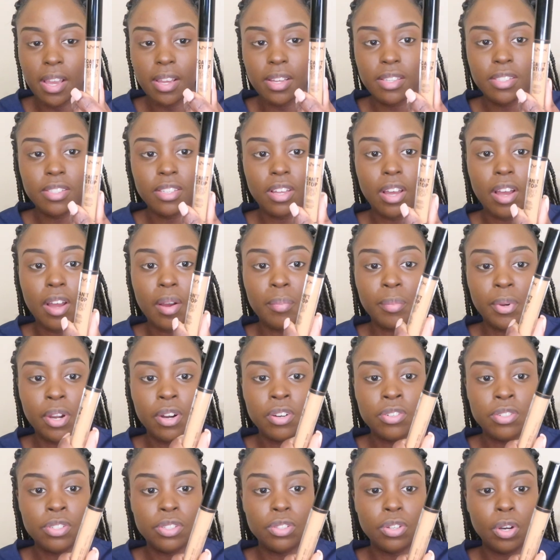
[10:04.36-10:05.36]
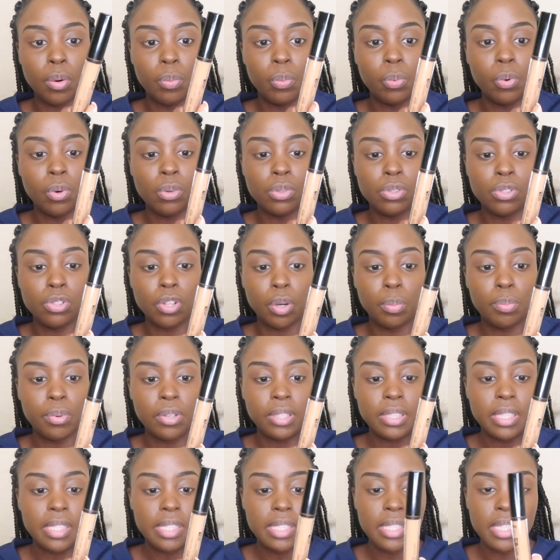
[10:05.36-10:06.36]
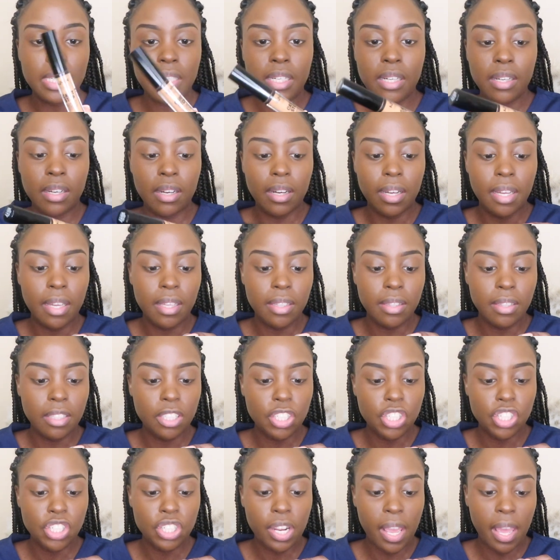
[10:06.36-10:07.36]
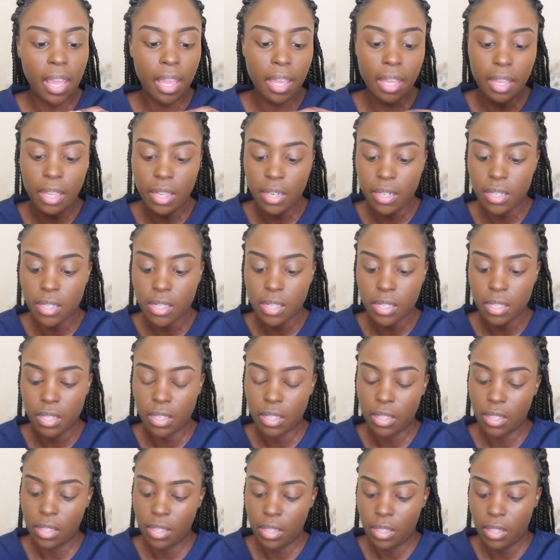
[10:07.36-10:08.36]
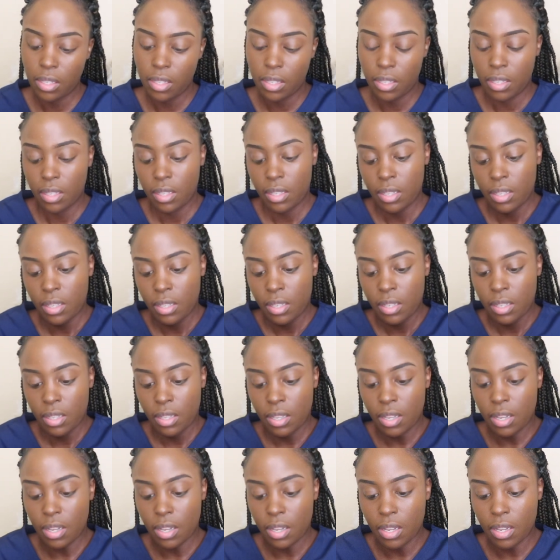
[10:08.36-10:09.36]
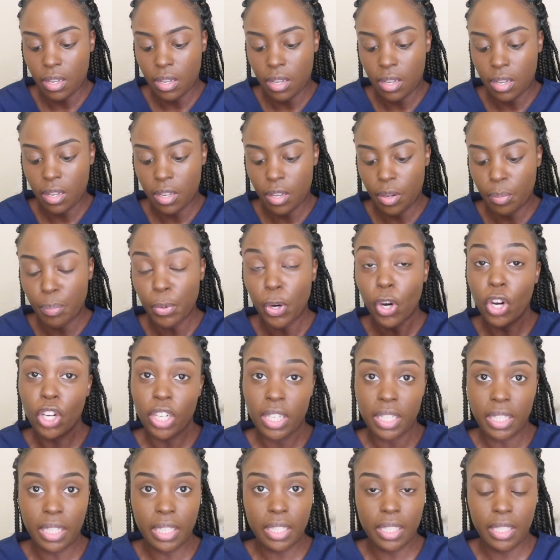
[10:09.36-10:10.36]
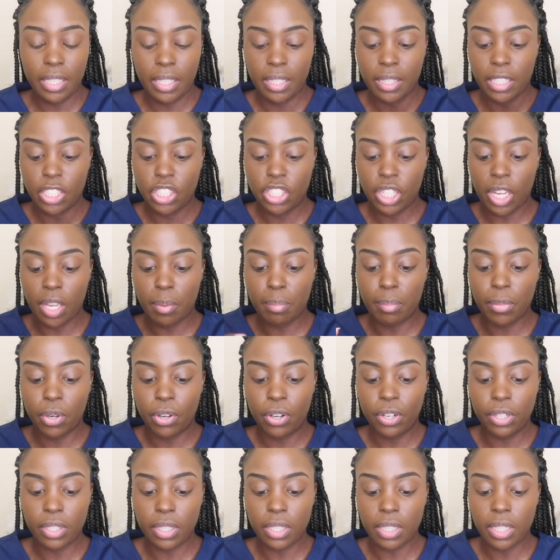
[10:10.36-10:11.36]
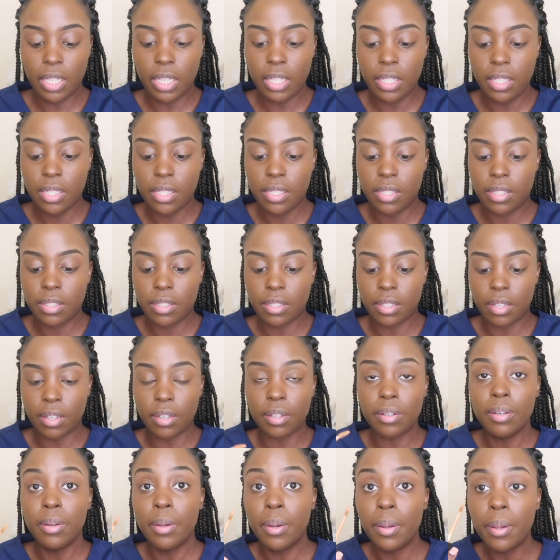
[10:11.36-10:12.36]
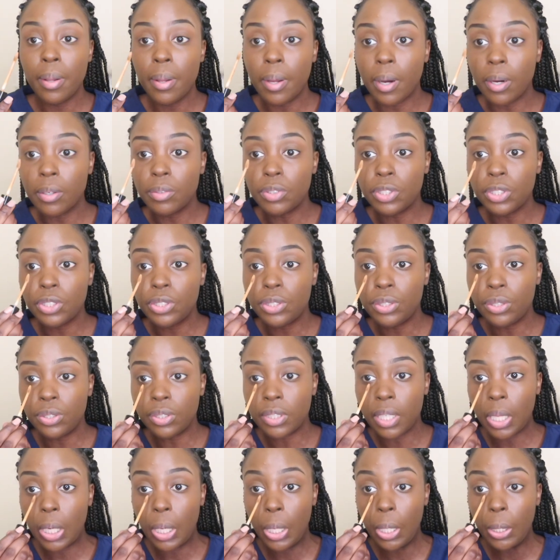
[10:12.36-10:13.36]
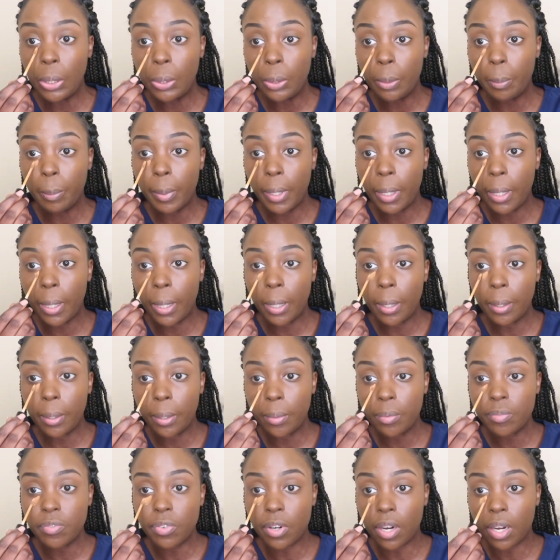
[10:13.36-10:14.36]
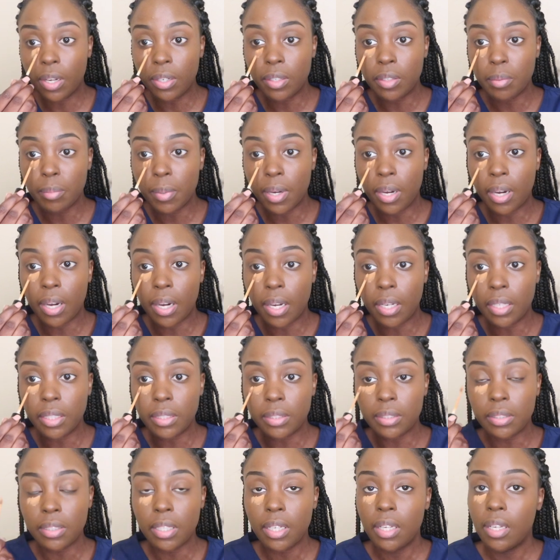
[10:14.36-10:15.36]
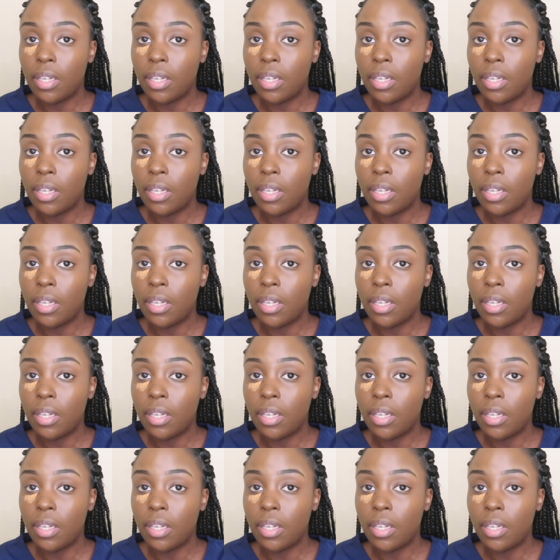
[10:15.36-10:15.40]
X Can't Stop, Won't Stop concealer in the shade Mahogany, in the shade Mahogany. So I'll just use a little bit for under my eyes,